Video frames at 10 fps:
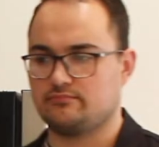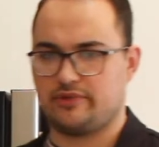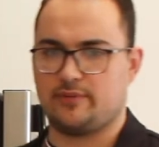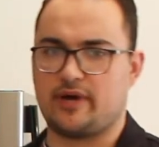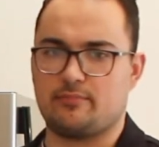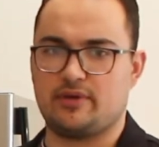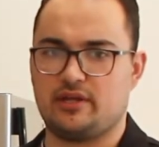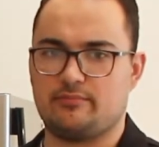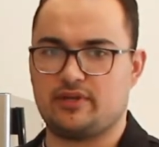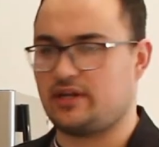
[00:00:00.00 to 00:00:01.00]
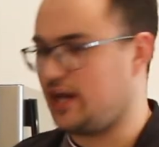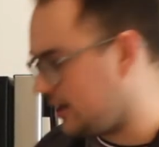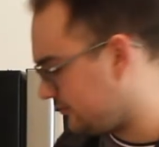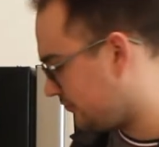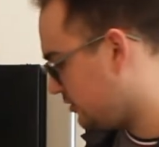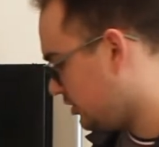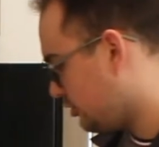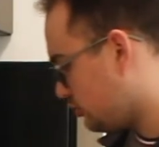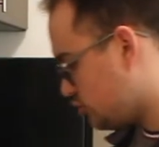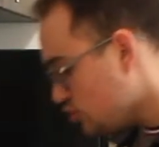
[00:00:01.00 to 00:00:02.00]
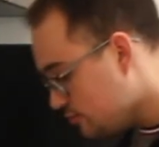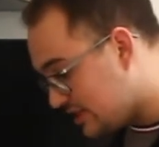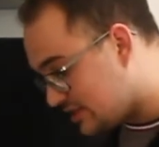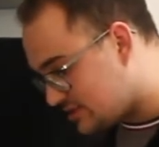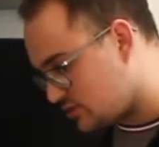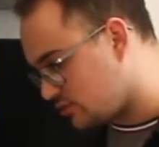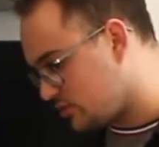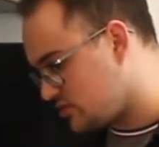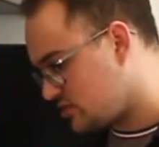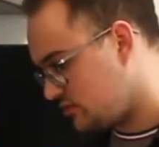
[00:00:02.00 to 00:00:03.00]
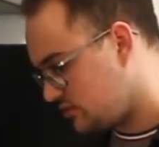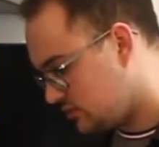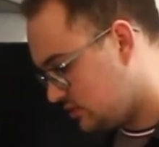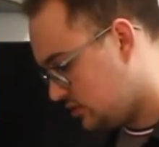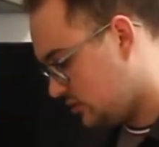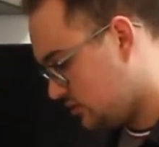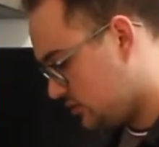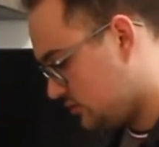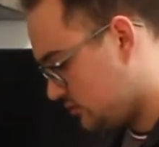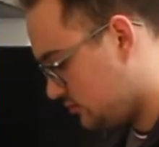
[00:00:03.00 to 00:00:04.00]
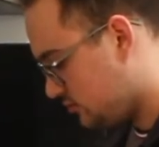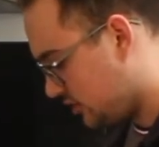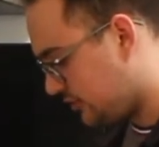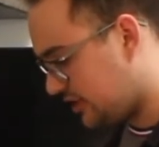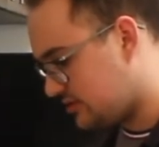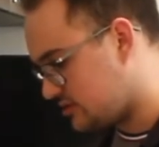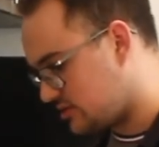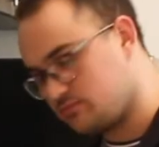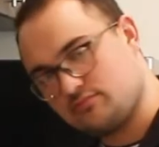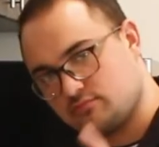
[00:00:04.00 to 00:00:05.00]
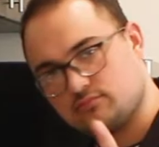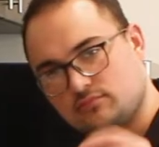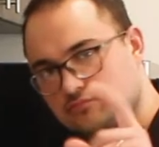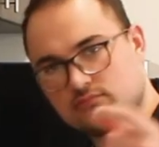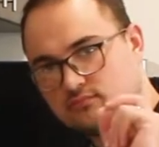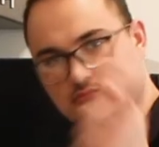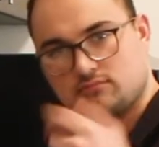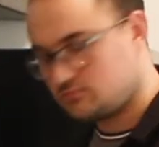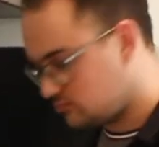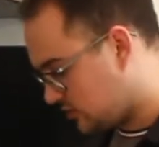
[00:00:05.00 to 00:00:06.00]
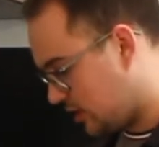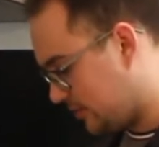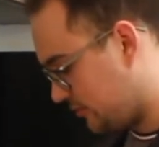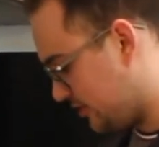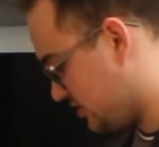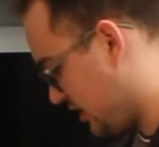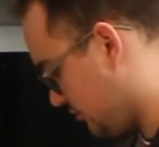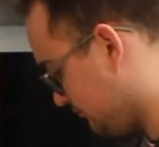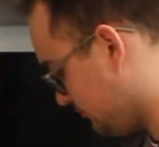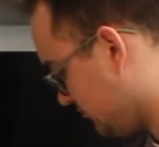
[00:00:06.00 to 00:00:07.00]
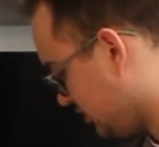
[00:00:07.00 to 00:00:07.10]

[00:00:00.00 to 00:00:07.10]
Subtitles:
been about a minute, minute and a half, 2 minutes almost. I realized I'm not the best at timing.